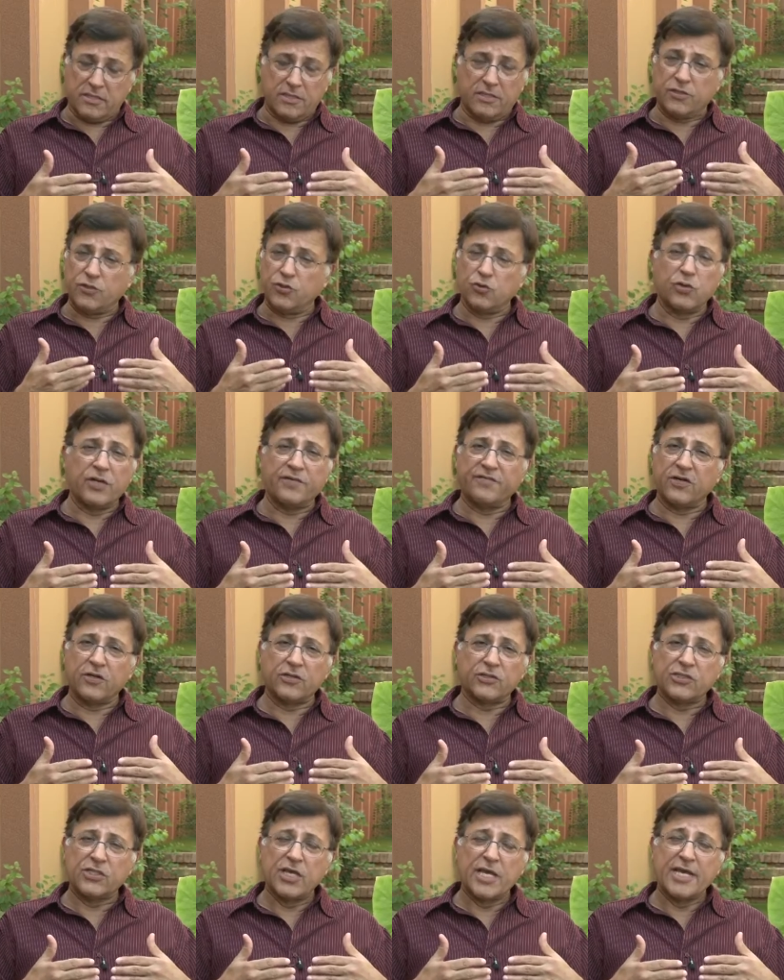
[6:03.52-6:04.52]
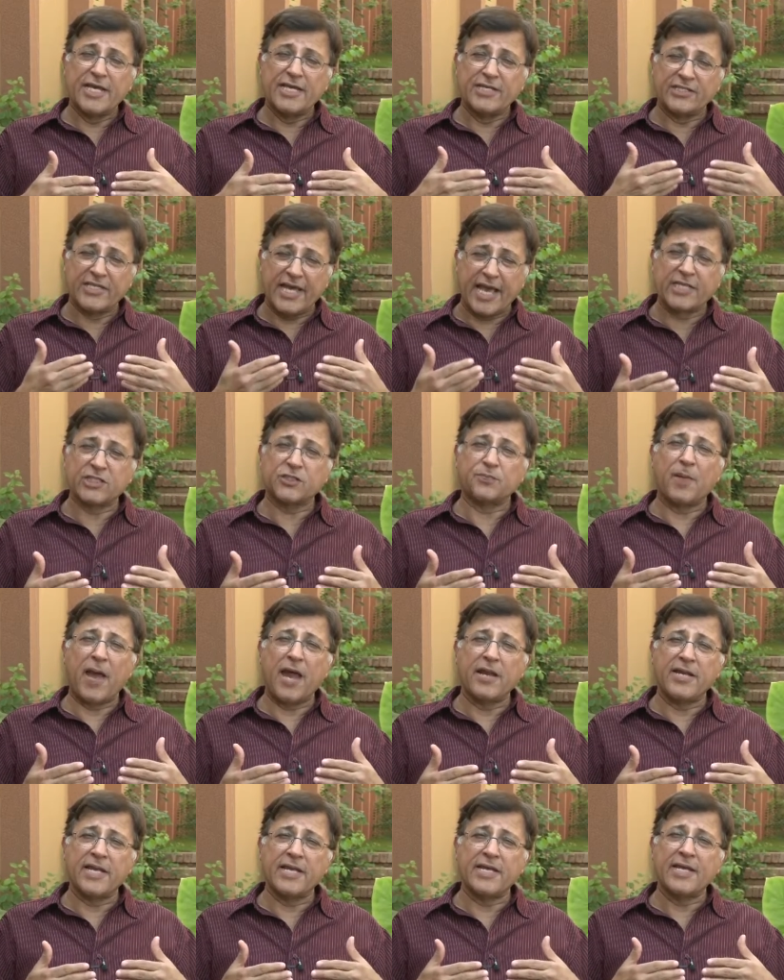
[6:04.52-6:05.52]
the universe is
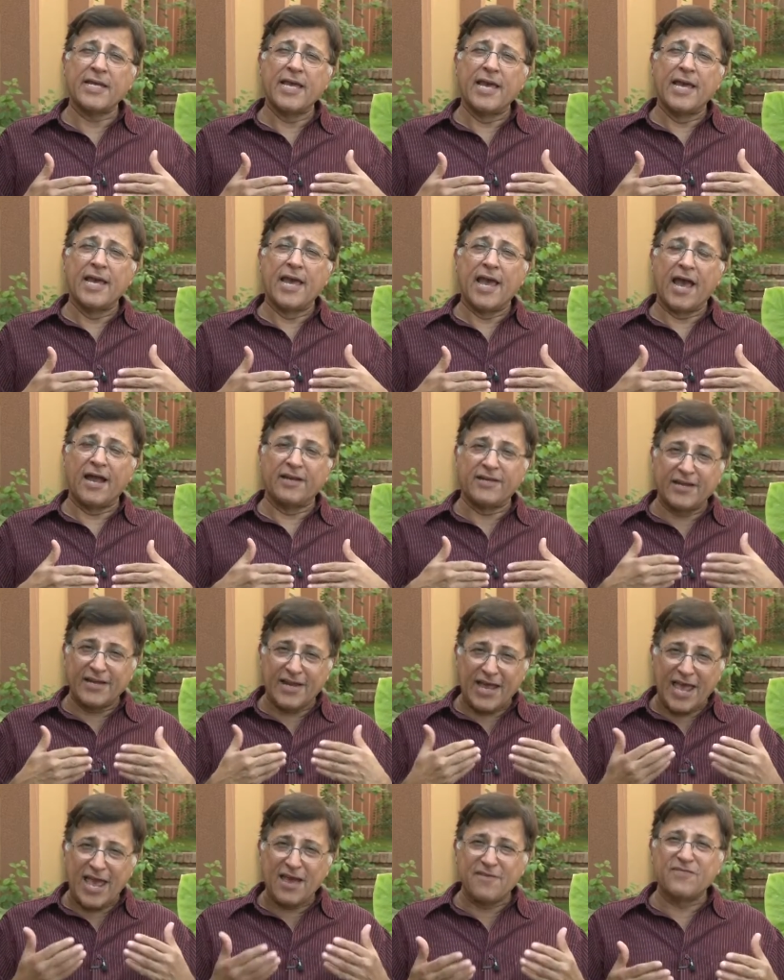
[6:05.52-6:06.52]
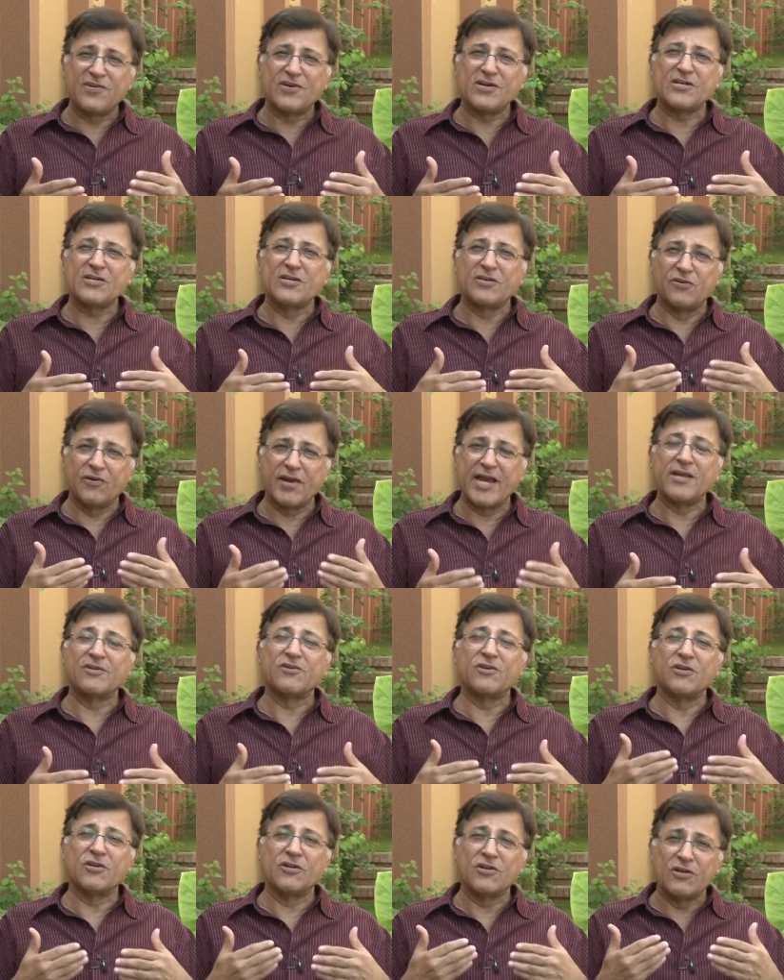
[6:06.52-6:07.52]
expanding at an ever
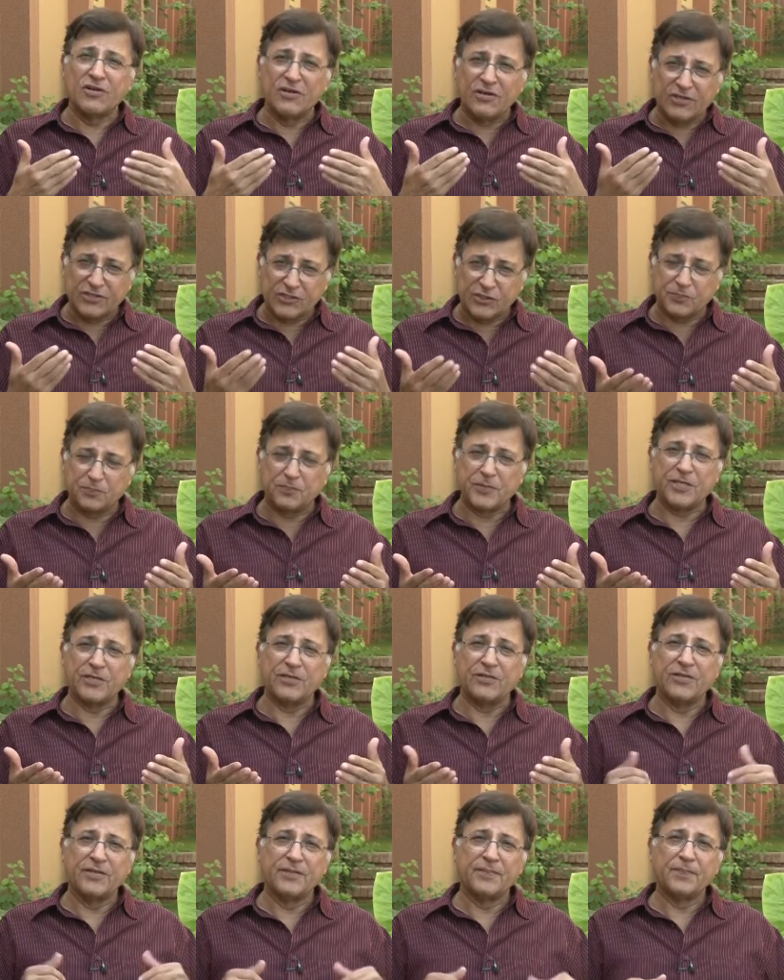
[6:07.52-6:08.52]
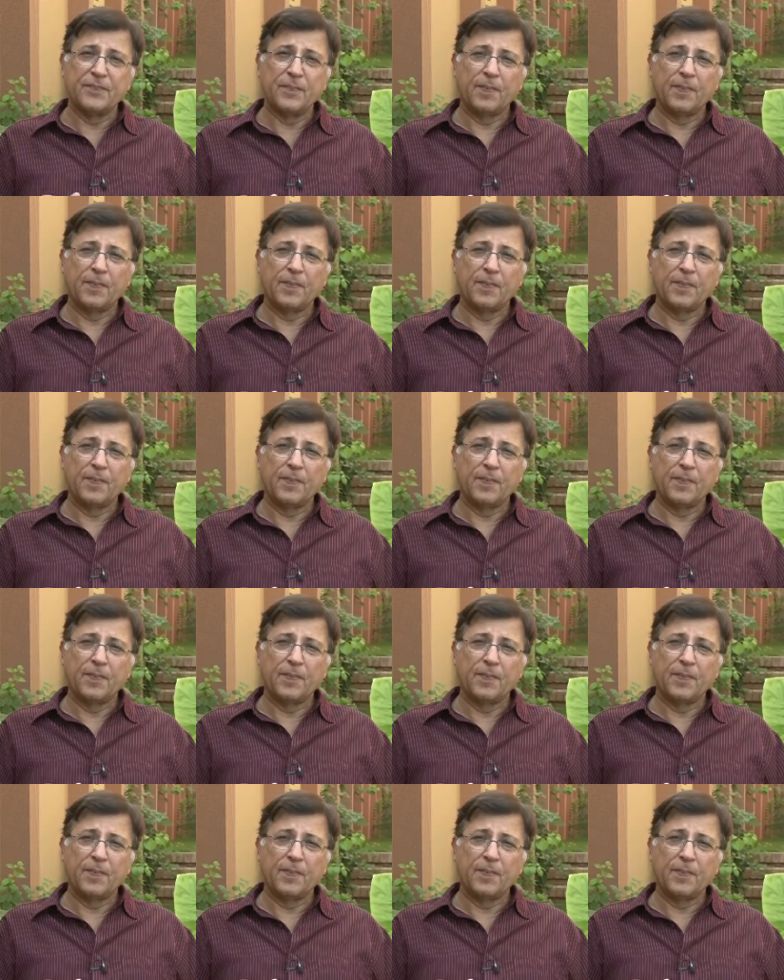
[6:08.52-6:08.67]
greater speed.